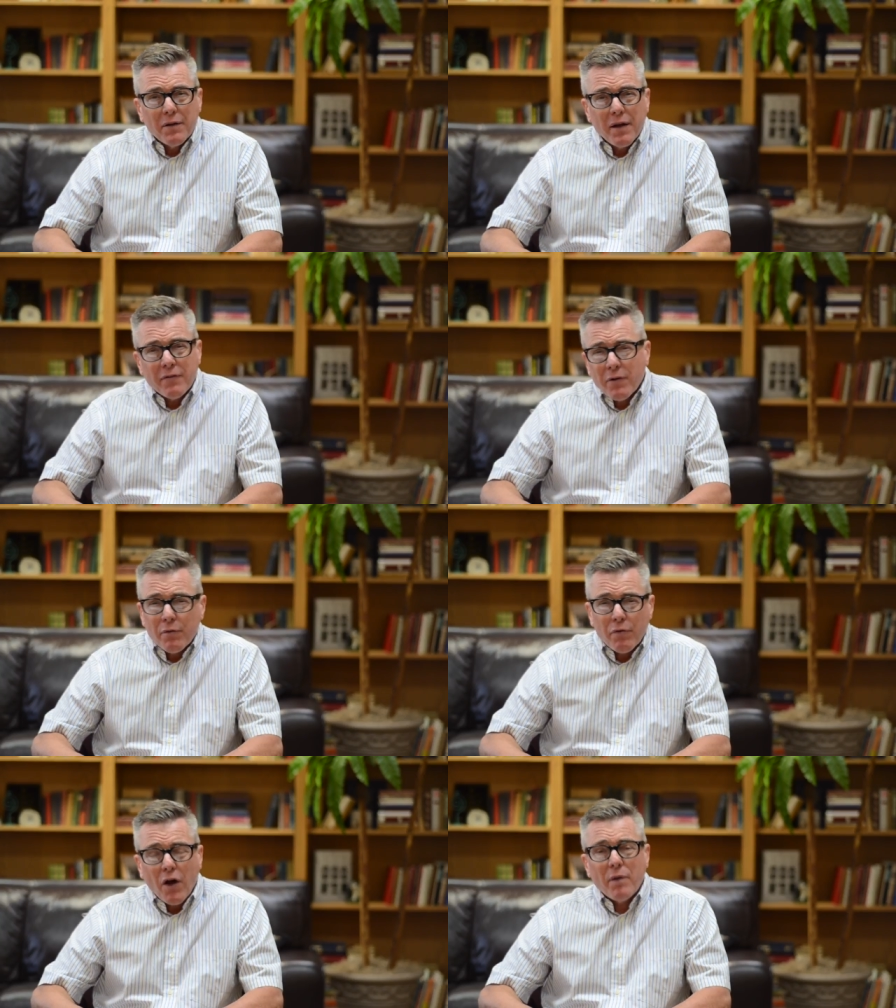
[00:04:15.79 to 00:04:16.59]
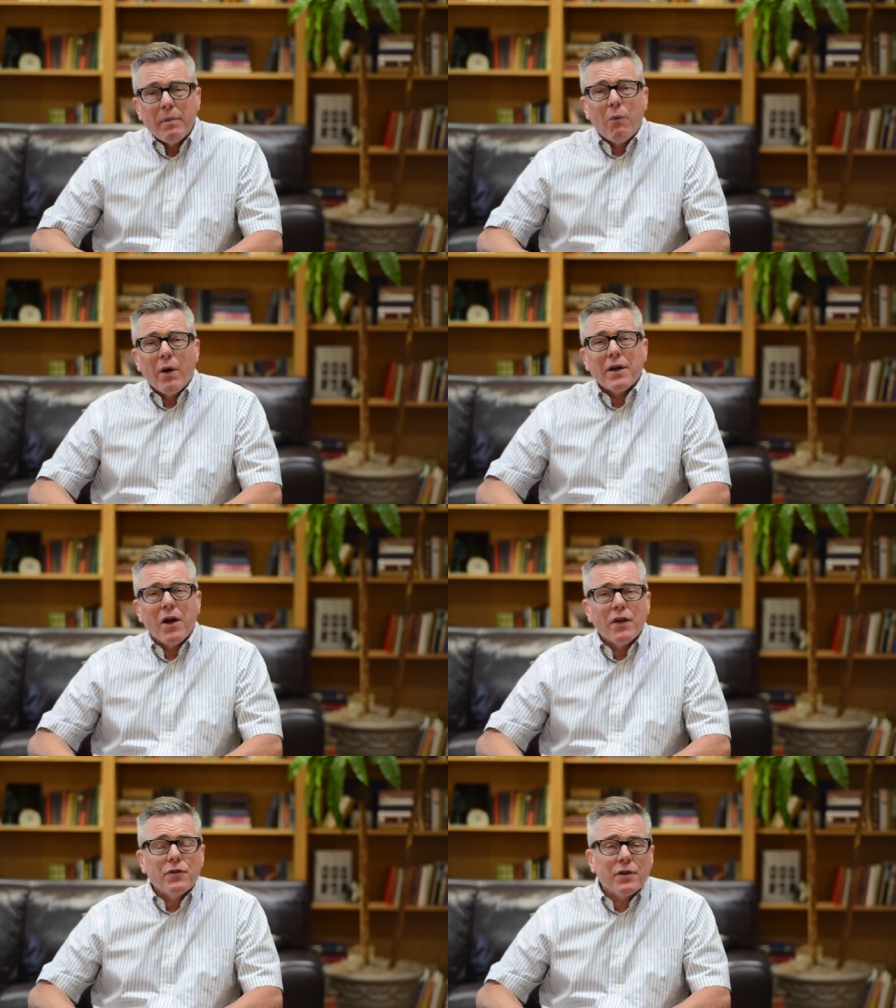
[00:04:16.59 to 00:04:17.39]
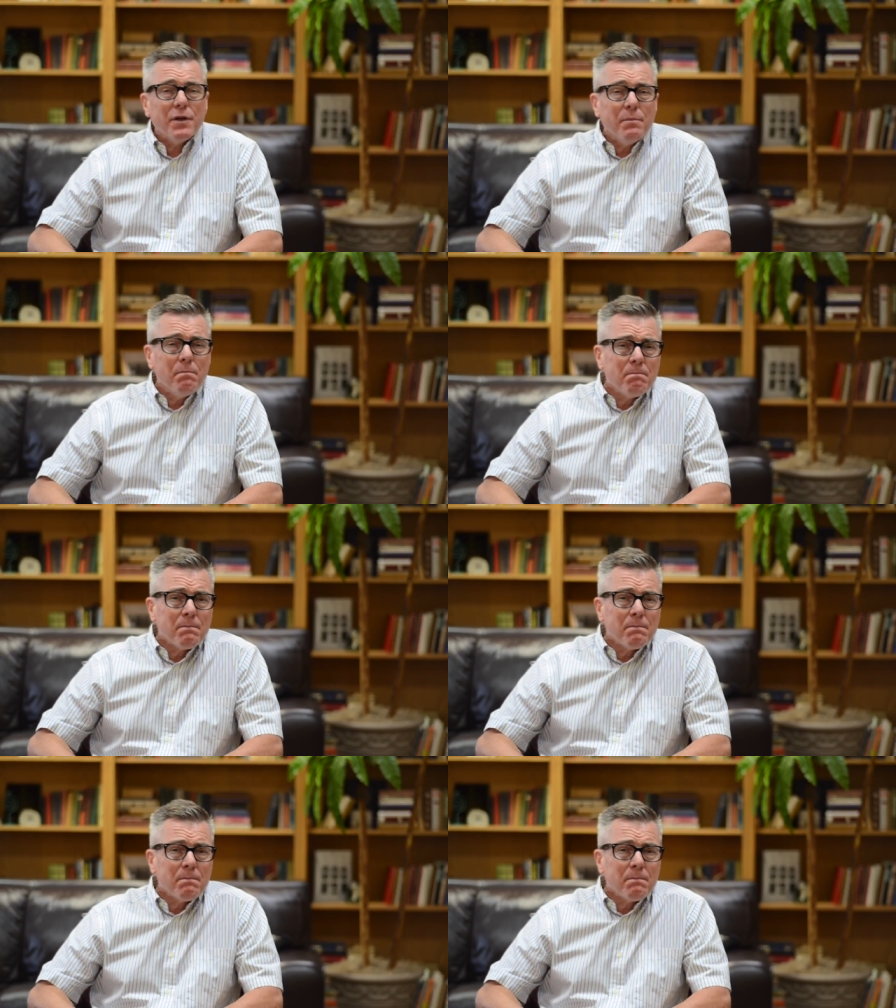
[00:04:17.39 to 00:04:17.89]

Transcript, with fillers: Have you ever thought about why God took him?